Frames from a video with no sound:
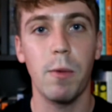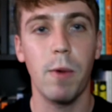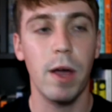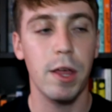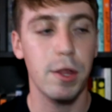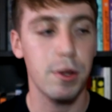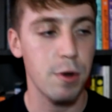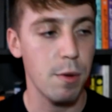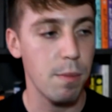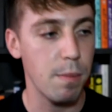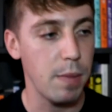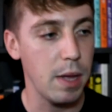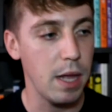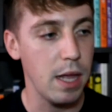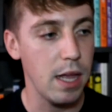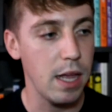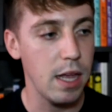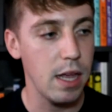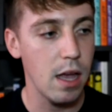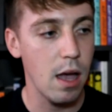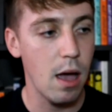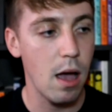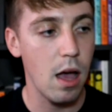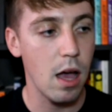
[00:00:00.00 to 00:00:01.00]
whether it
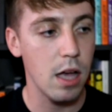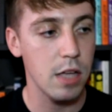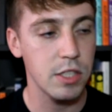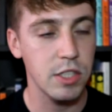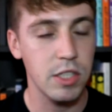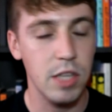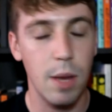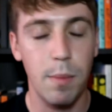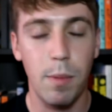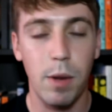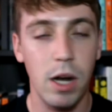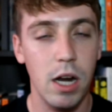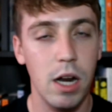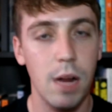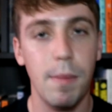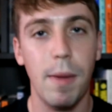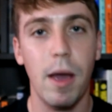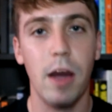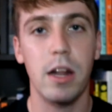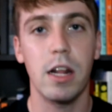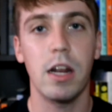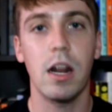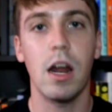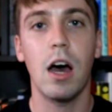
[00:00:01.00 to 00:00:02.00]
be a subreddit
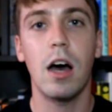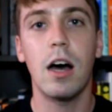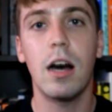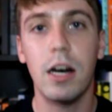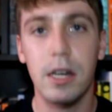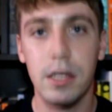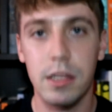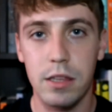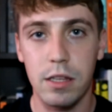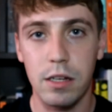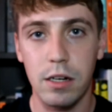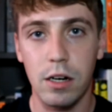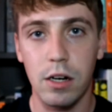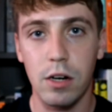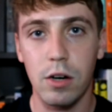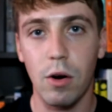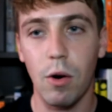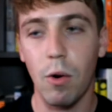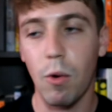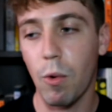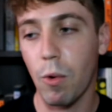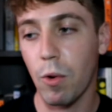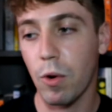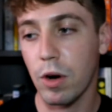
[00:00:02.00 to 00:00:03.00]
about an author
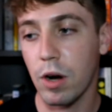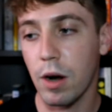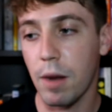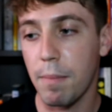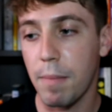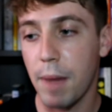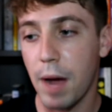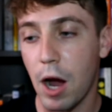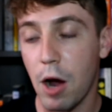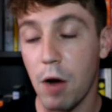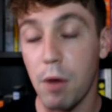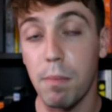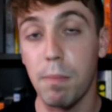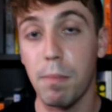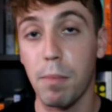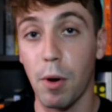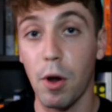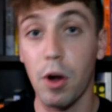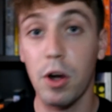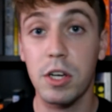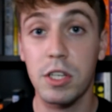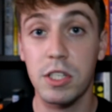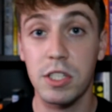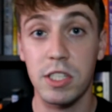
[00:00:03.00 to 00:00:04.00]
or about
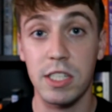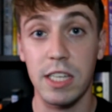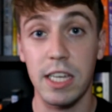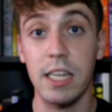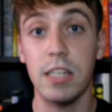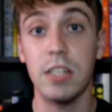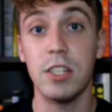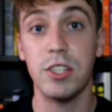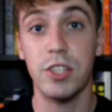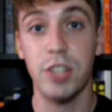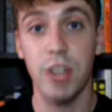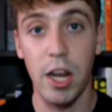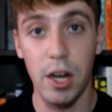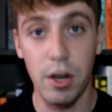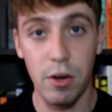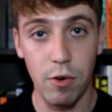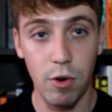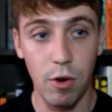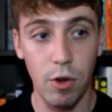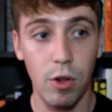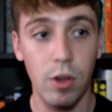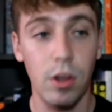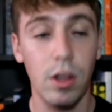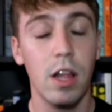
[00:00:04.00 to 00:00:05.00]
books in
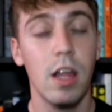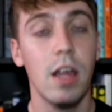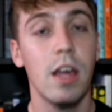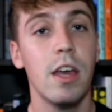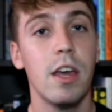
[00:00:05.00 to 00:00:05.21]
general.